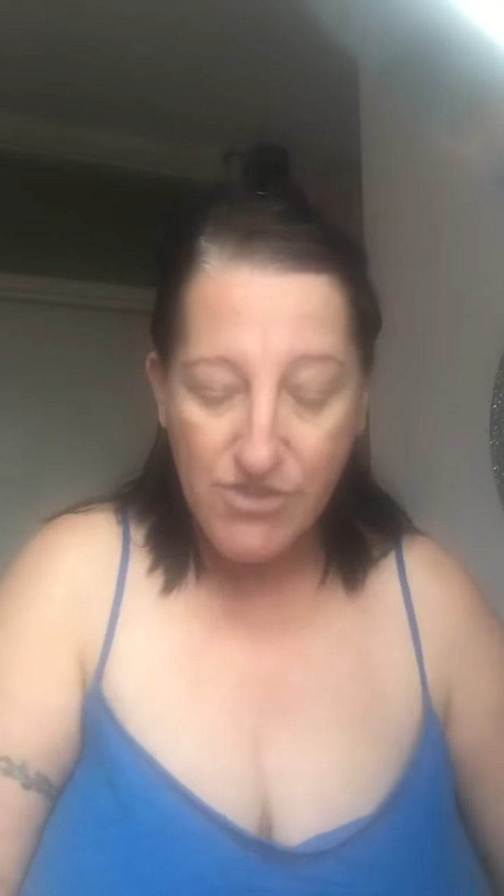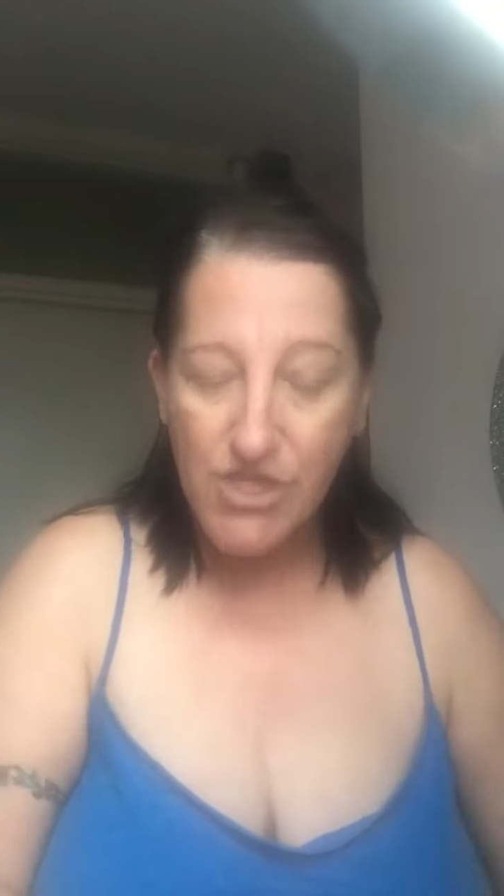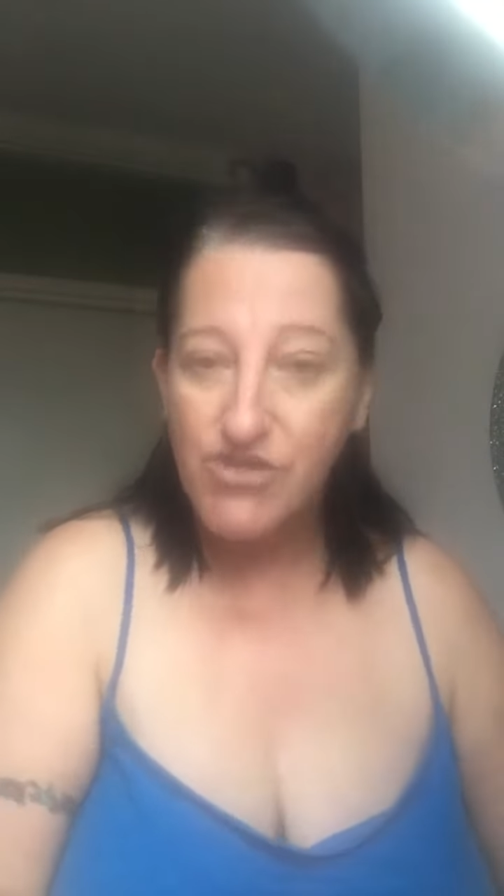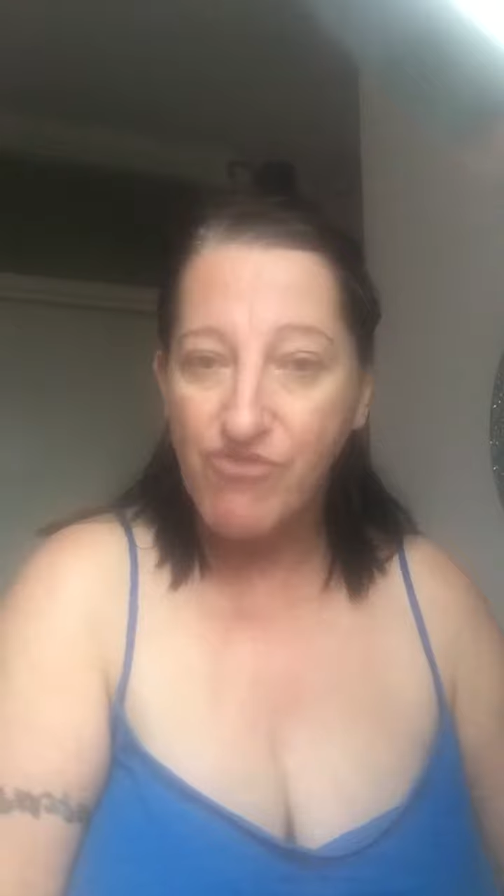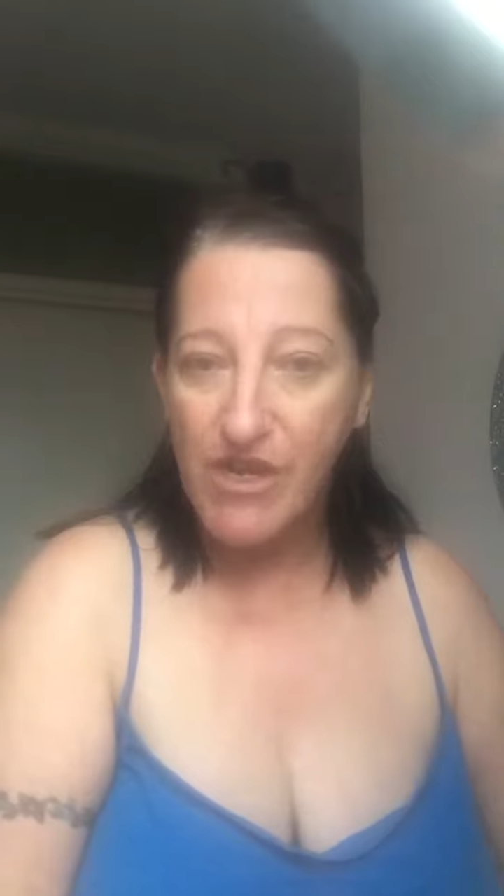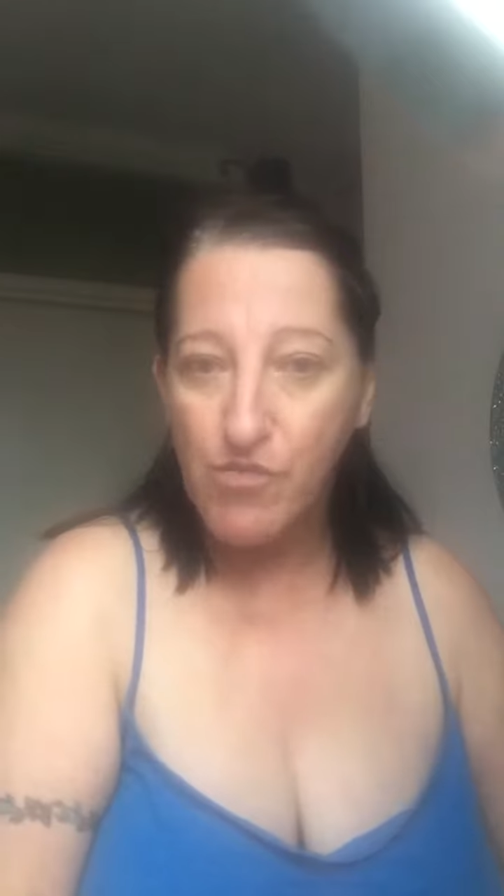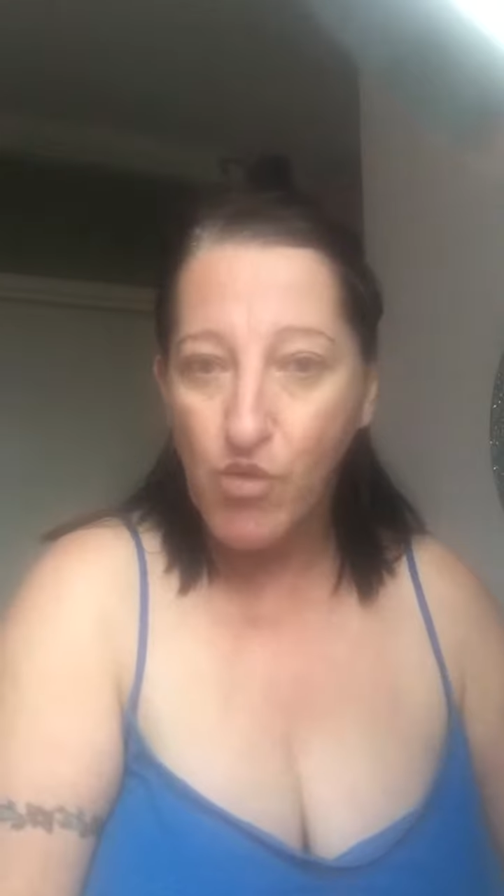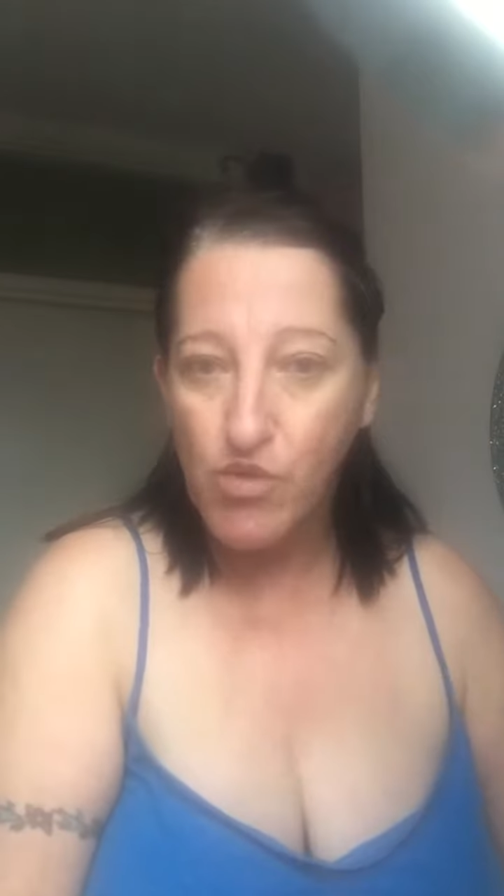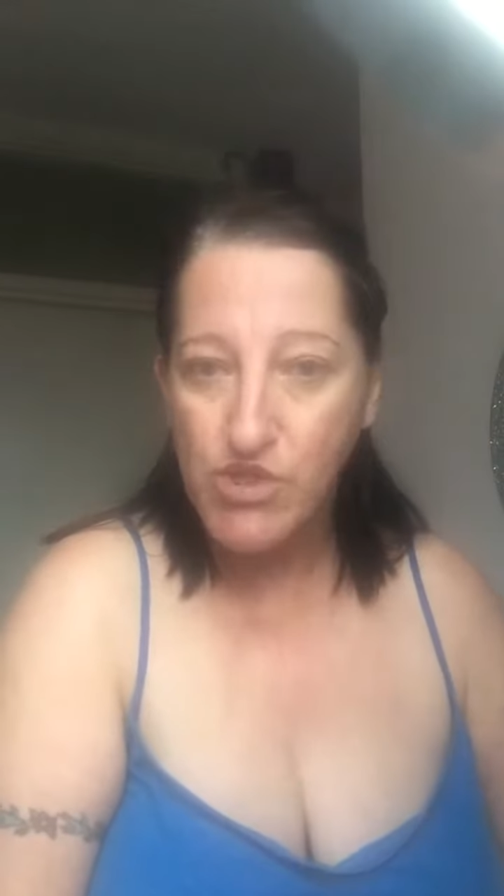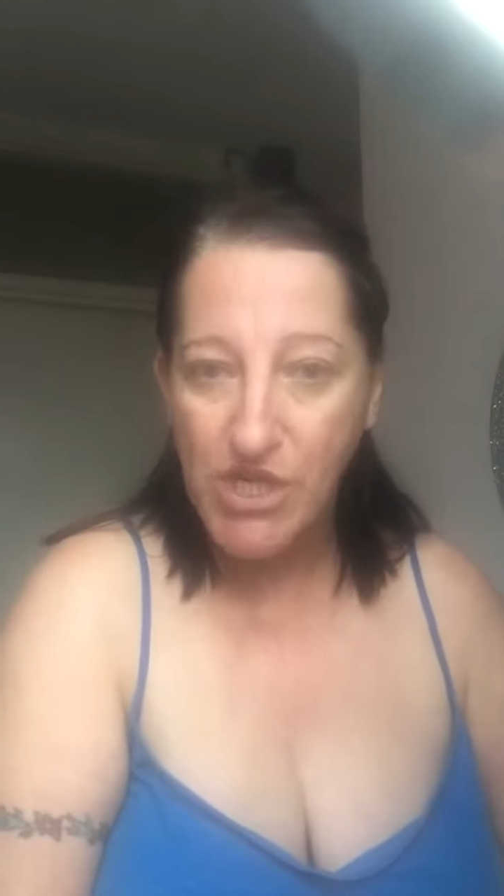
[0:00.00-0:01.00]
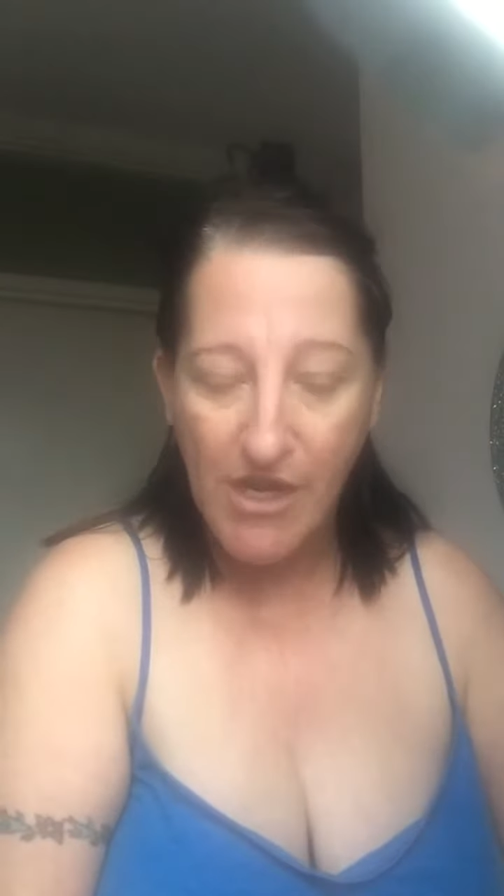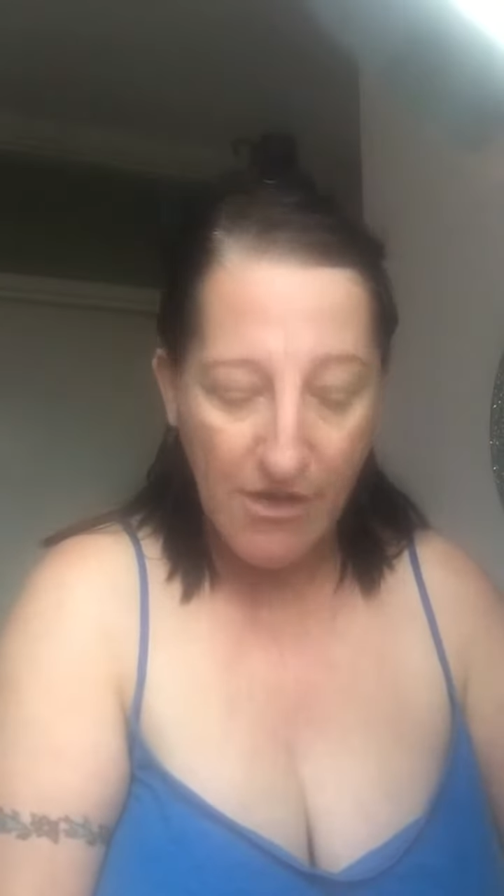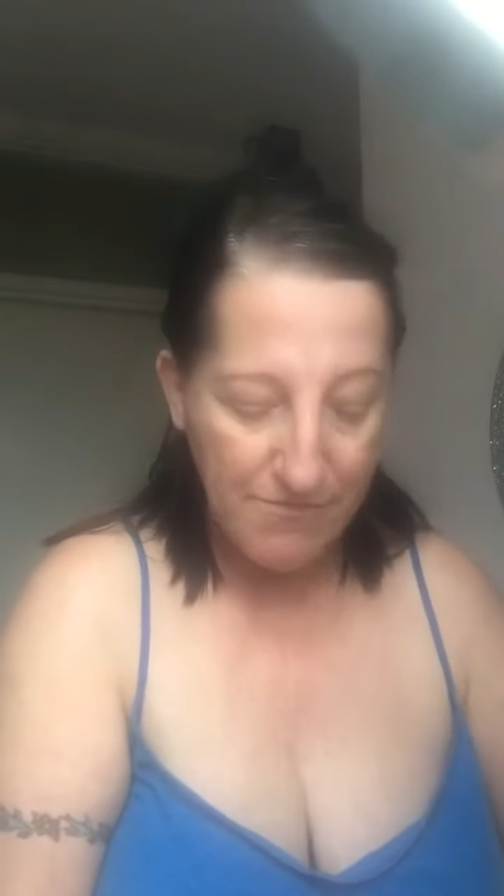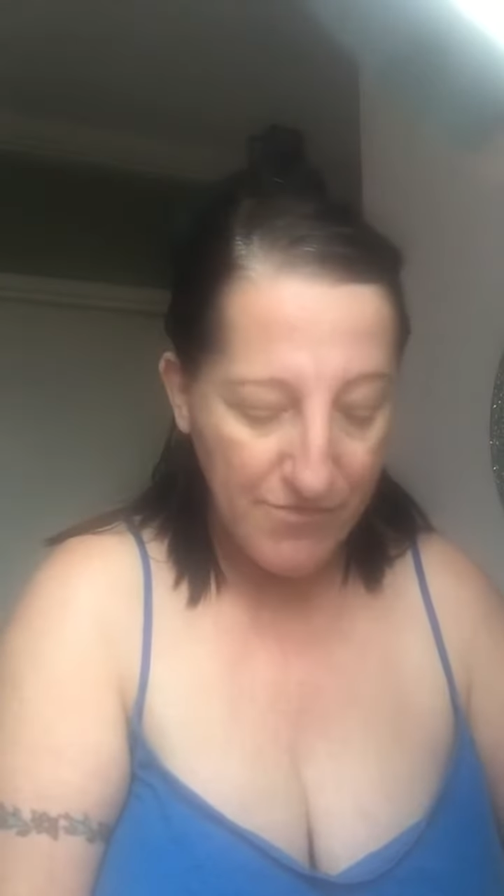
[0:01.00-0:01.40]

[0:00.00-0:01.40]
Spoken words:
Just running water,